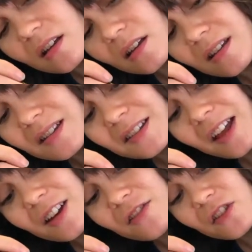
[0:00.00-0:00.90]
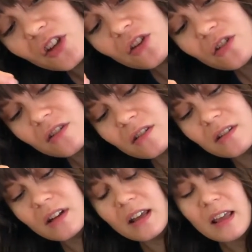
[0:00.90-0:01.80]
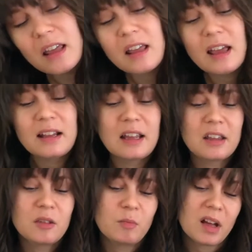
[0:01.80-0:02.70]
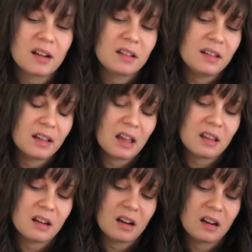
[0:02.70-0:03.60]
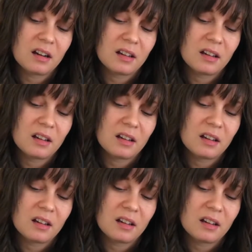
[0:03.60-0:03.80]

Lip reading: is kind of cute. I like them potted together.